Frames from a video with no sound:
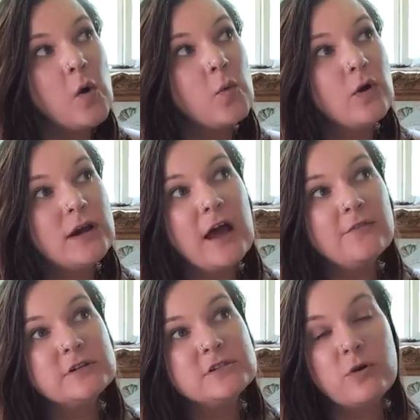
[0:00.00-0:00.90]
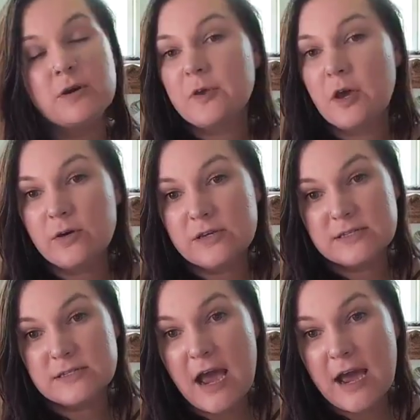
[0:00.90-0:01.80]
Whenever Scorpio
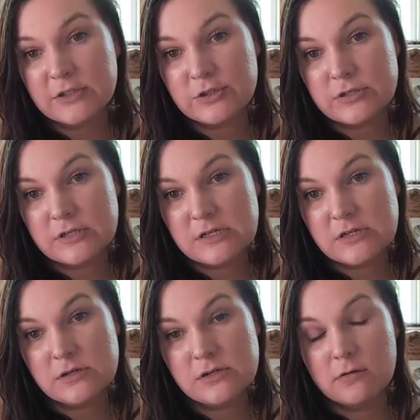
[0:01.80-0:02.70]
is naturally,